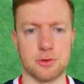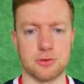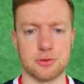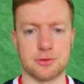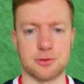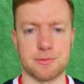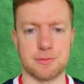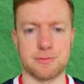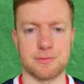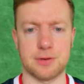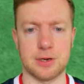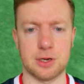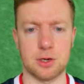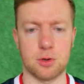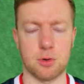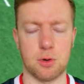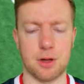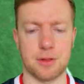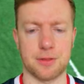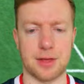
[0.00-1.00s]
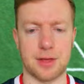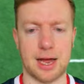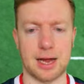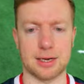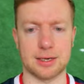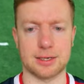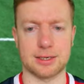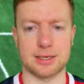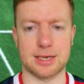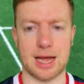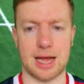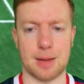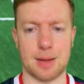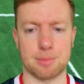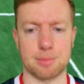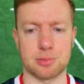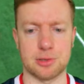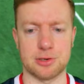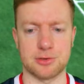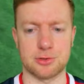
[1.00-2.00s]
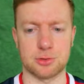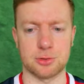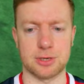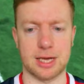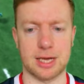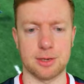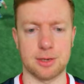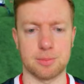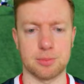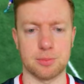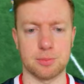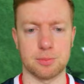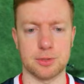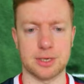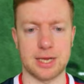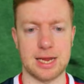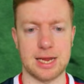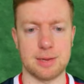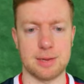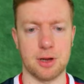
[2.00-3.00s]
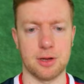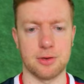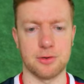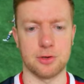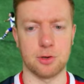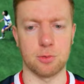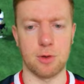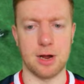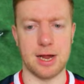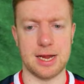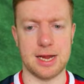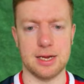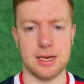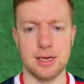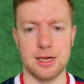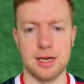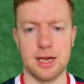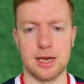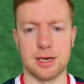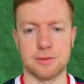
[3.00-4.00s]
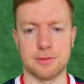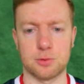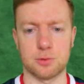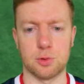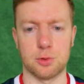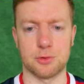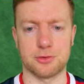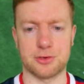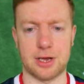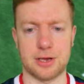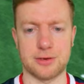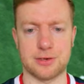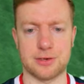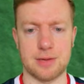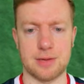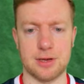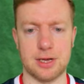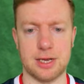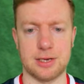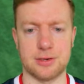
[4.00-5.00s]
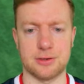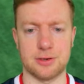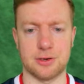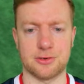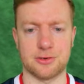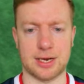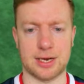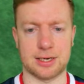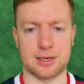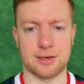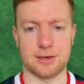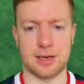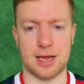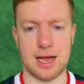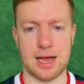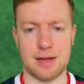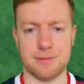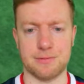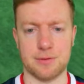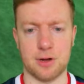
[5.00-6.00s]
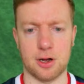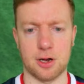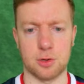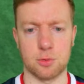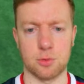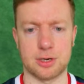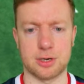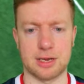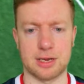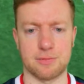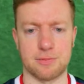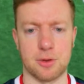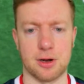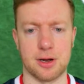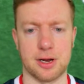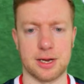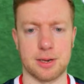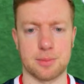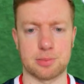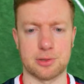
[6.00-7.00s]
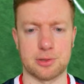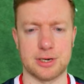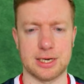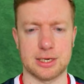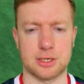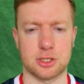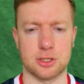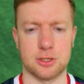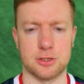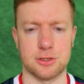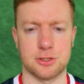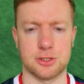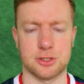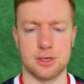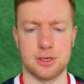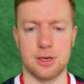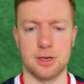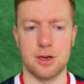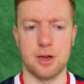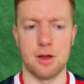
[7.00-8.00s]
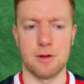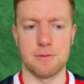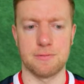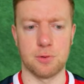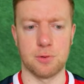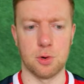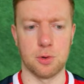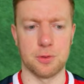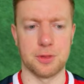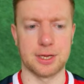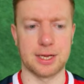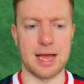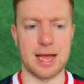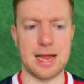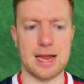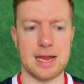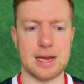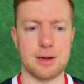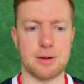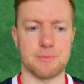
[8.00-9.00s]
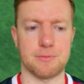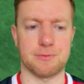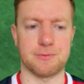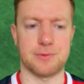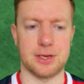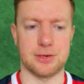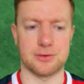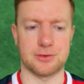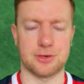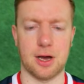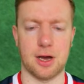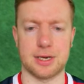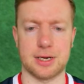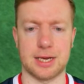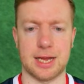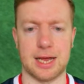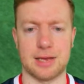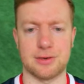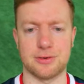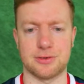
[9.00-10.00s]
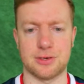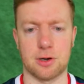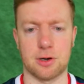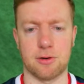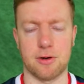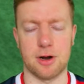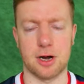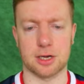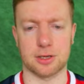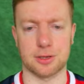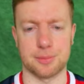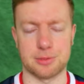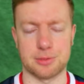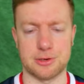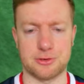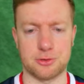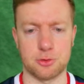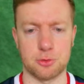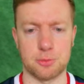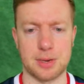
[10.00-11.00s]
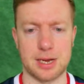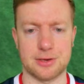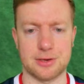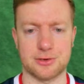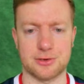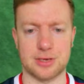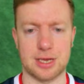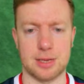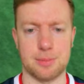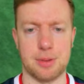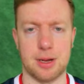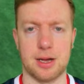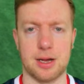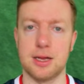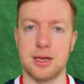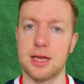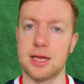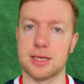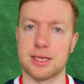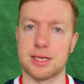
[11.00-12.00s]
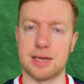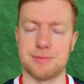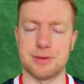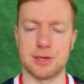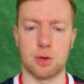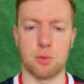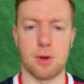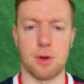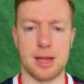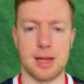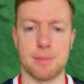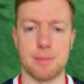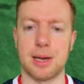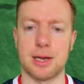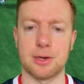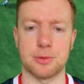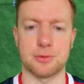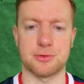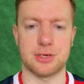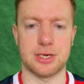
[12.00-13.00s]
to fill that gap. Bristol get the game underway. And of course, as ever, in the second half, I will give my predictions for the game. Fitz Harding hands in the ruck, the Bristol Bears skipper giving away a penalty